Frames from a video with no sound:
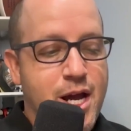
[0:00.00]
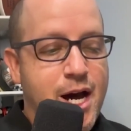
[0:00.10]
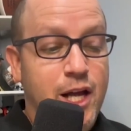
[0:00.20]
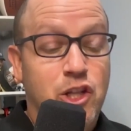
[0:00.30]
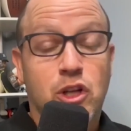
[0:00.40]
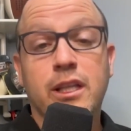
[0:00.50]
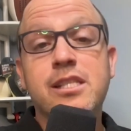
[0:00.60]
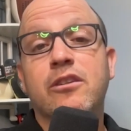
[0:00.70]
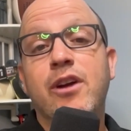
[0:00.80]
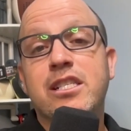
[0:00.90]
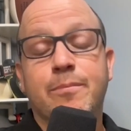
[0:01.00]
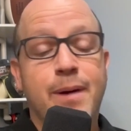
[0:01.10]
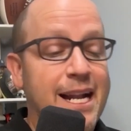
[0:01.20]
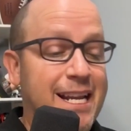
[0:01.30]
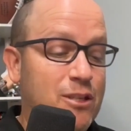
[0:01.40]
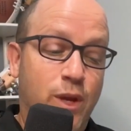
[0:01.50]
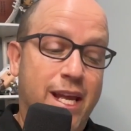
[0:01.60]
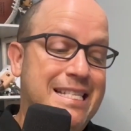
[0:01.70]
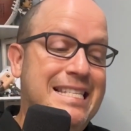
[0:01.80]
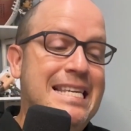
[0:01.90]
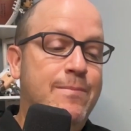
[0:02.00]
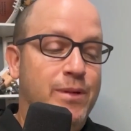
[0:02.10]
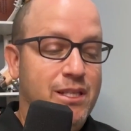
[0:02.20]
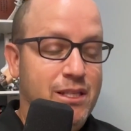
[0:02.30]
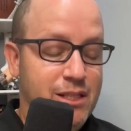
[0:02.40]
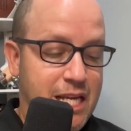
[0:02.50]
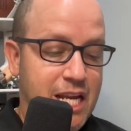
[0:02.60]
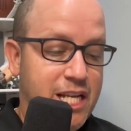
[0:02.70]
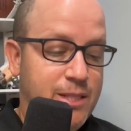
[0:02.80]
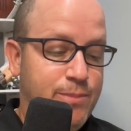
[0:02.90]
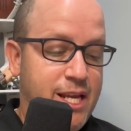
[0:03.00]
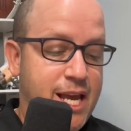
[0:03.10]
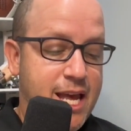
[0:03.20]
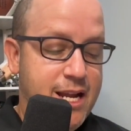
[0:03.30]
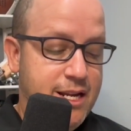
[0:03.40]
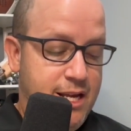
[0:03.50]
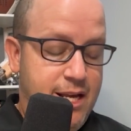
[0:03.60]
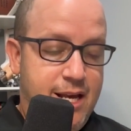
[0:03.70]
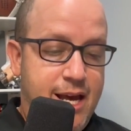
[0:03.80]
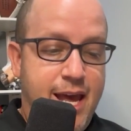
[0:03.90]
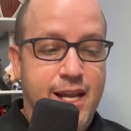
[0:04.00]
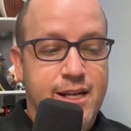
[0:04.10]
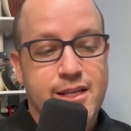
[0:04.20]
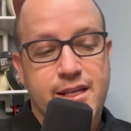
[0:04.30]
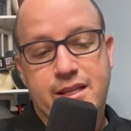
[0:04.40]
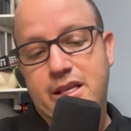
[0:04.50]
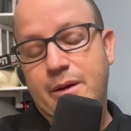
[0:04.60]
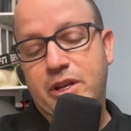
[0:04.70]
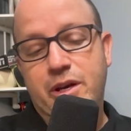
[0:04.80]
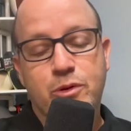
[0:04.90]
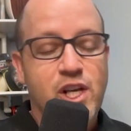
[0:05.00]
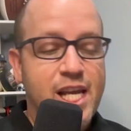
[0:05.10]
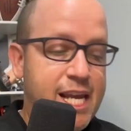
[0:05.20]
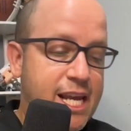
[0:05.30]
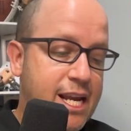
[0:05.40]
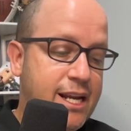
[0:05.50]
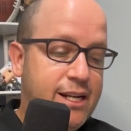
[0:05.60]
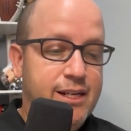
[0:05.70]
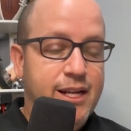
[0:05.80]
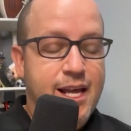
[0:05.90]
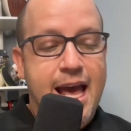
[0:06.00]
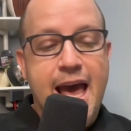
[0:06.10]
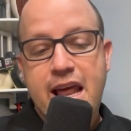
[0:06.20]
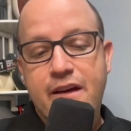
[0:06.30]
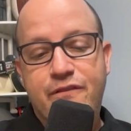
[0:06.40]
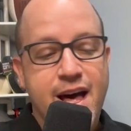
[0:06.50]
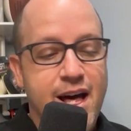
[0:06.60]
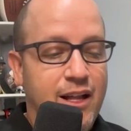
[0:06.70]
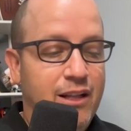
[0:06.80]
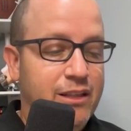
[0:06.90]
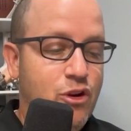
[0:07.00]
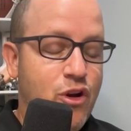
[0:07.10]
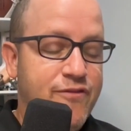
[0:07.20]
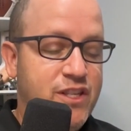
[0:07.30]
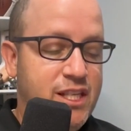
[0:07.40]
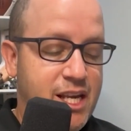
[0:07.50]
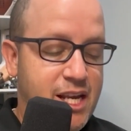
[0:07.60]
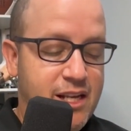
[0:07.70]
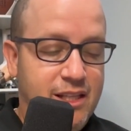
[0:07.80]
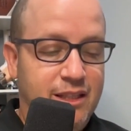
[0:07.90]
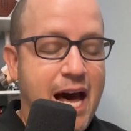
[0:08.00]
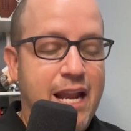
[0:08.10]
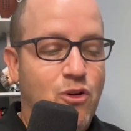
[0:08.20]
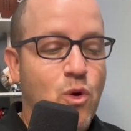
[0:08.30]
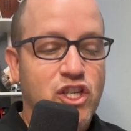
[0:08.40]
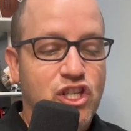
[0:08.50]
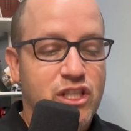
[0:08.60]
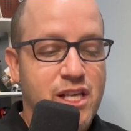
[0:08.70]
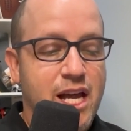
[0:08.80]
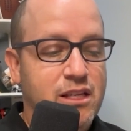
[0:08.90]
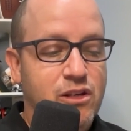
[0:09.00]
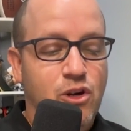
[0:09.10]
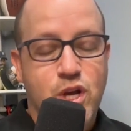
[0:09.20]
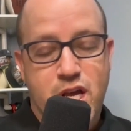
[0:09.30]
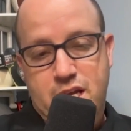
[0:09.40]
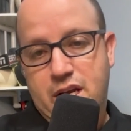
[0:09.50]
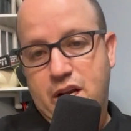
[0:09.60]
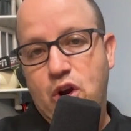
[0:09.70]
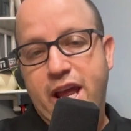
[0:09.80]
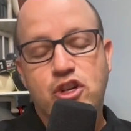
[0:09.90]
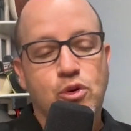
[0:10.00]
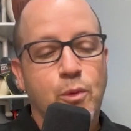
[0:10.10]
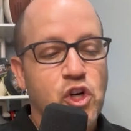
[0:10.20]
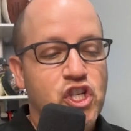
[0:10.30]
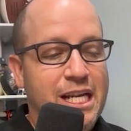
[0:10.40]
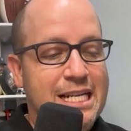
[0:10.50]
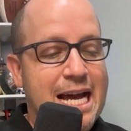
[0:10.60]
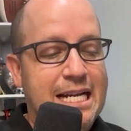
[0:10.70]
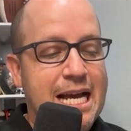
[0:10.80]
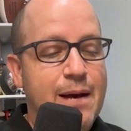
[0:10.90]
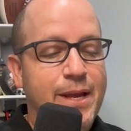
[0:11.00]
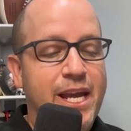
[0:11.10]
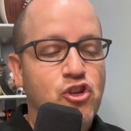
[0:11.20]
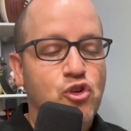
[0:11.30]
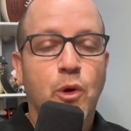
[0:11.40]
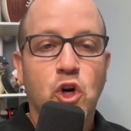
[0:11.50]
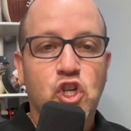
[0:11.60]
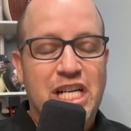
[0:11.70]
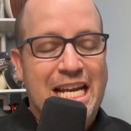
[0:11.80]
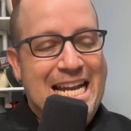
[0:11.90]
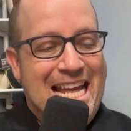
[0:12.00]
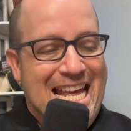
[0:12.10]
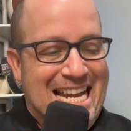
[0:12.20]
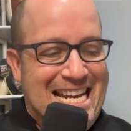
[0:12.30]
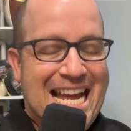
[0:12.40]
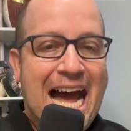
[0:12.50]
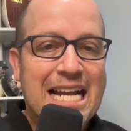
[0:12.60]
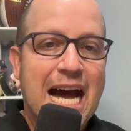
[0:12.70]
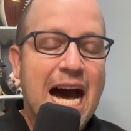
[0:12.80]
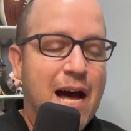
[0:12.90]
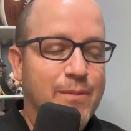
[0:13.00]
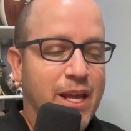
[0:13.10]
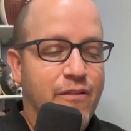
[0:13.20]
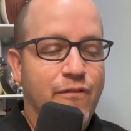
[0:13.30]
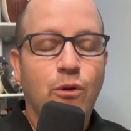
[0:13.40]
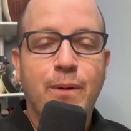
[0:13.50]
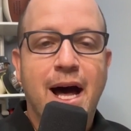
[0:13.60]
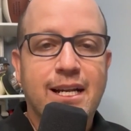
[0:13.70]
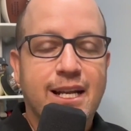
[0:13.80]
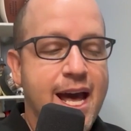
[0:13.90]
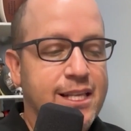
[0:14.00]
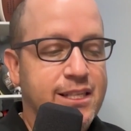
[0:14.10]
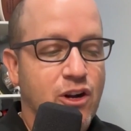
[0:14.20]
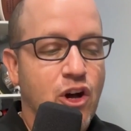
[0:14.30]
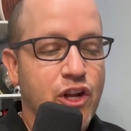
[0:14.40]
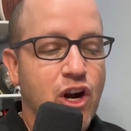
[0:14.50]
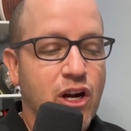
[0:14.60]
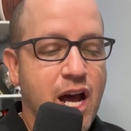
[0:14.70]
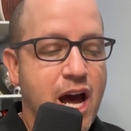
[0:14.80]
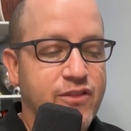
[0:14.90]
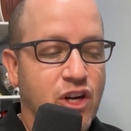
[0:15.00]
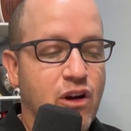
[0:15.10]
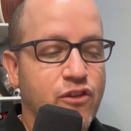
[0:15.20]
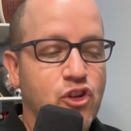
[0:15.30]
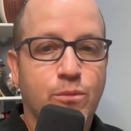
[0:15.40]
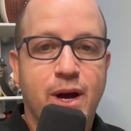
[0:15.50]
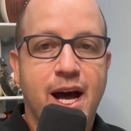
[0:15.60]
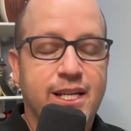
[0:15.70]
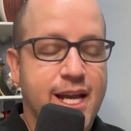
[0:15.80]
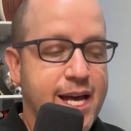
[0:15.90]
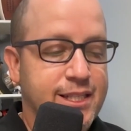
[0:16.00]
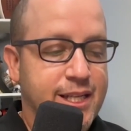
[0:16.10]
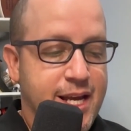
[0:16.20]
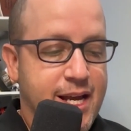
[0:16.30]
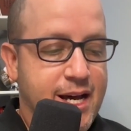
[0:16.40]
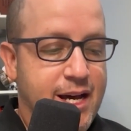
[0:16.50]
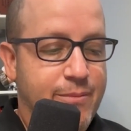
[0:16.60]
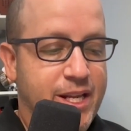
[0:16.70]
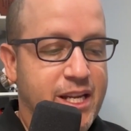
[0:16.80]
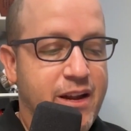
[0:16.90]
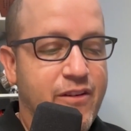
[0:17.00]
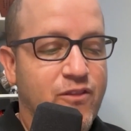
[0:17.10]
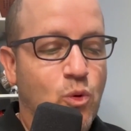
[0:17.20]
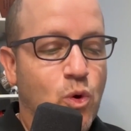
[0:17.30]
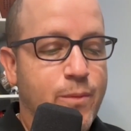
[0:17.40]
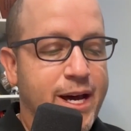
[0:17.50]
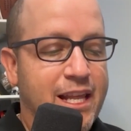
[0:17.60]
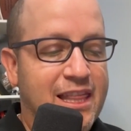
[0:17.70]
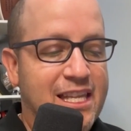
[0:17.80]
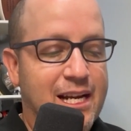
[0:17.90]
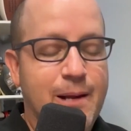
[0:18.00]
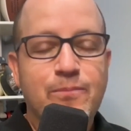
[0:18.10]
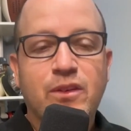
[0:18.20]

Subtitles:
To listen to the rest of the podcast, we get deep into ESPN and WWE and NFL, UFC, a lot of questions, a lot to go. Go to andrewmarchand.com, andrewmarchand.com. Get your full podcast, get all the archives, get all future podcasts, and you never have to worry about a thing.